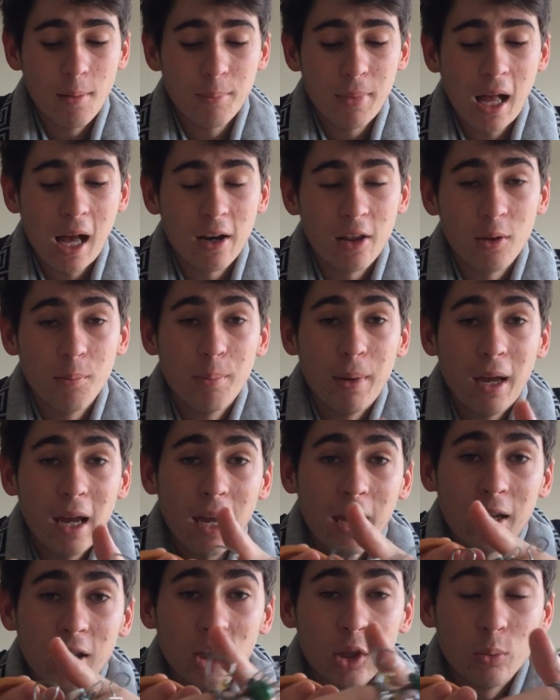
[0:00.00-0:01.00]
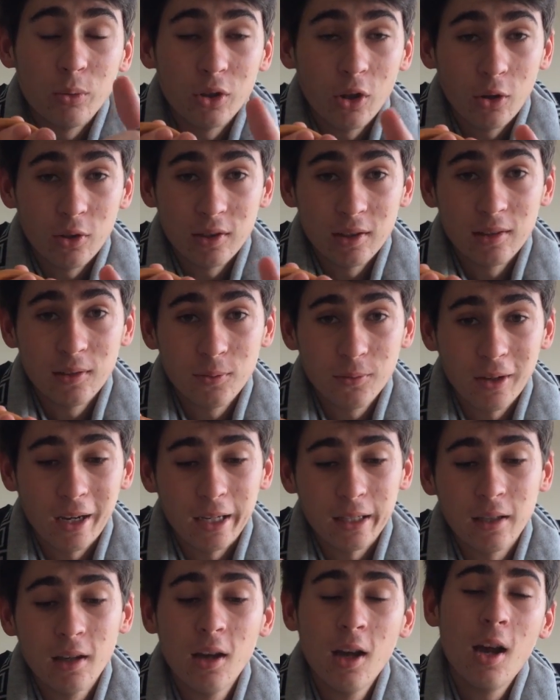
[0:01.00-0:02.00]
part of the bag, you will notice it's
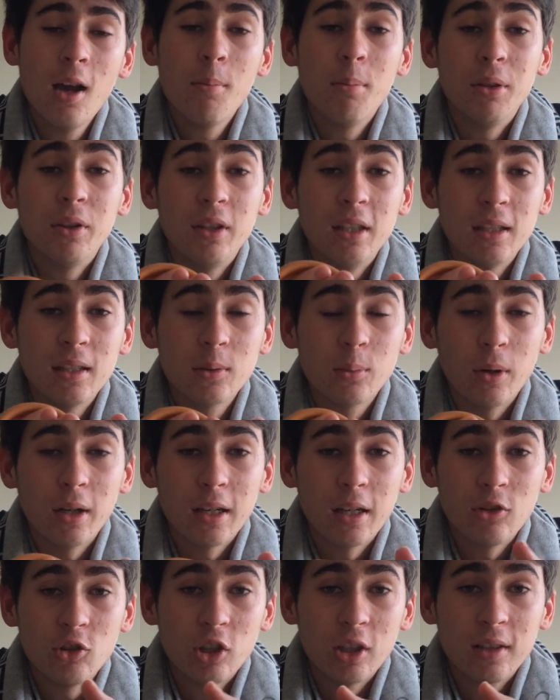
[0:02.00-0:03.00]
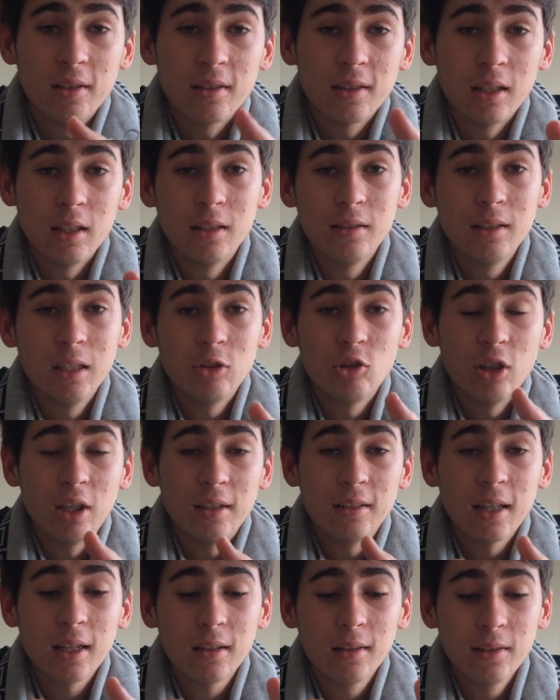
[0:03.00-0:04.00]
fake. But this one, as you can see, stitching
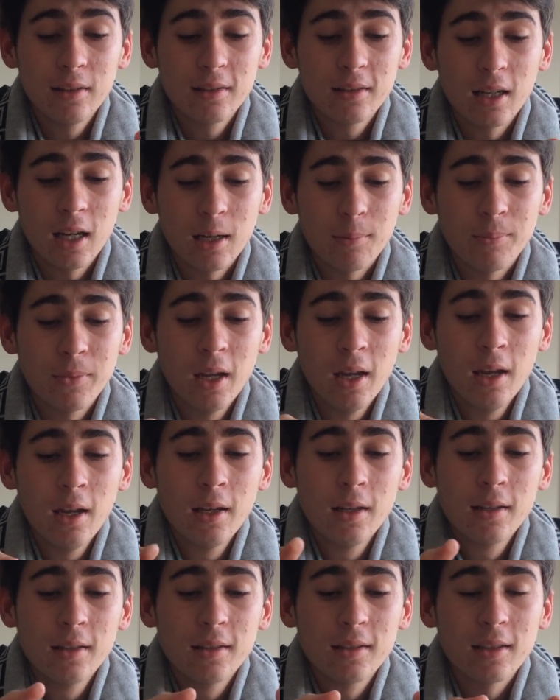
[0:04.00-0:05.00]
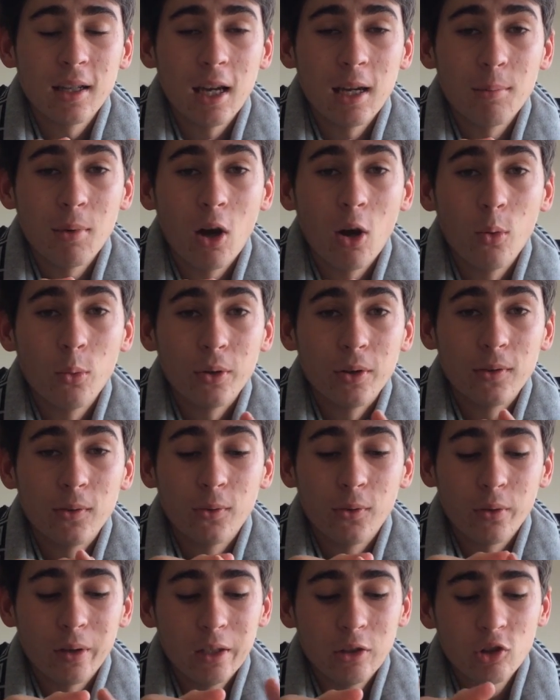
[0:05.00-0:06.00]
exactly the same holders
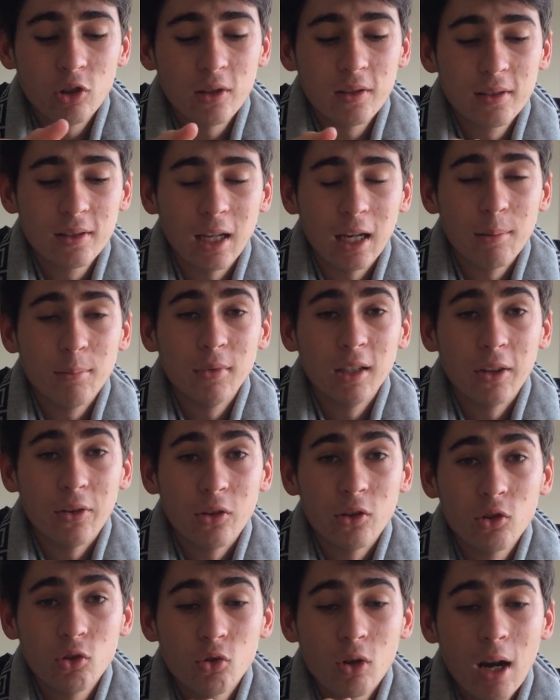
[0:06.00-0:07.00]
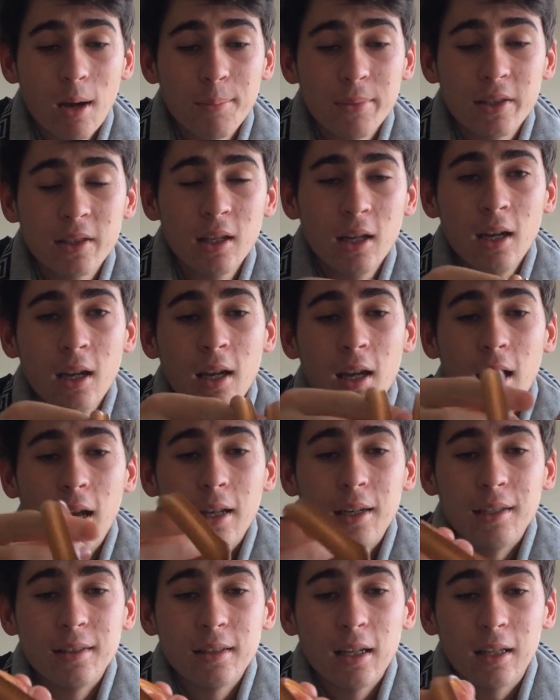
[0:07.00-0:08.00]
for each, same leather straps,
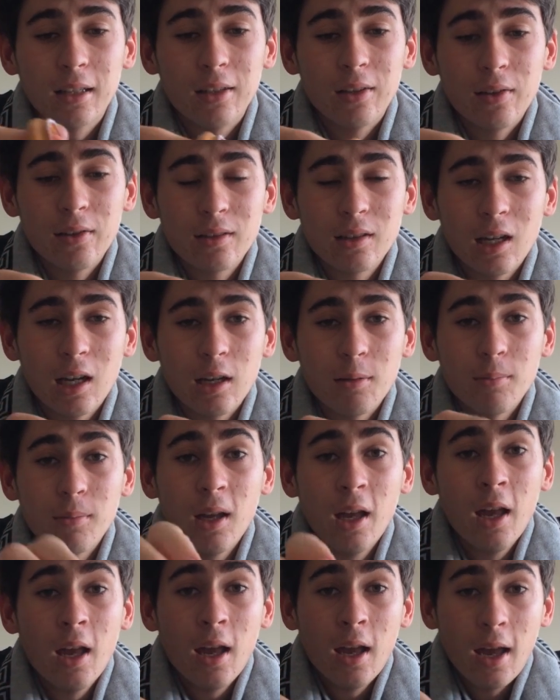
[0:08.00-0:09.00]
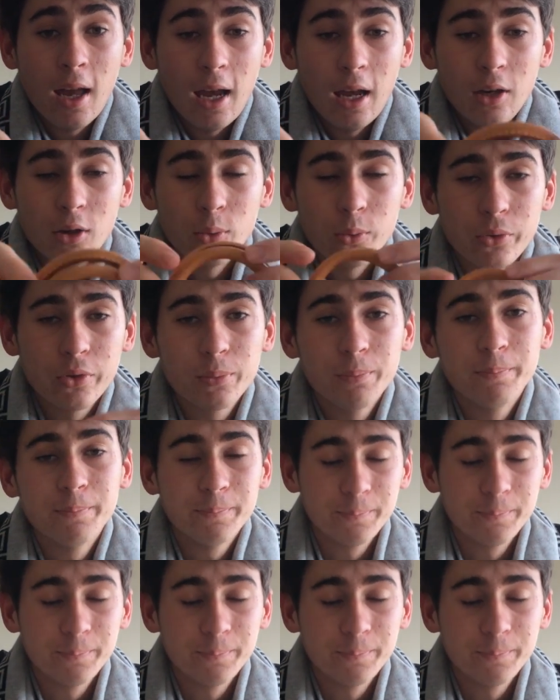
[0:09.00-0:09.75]
and exactly the same handles.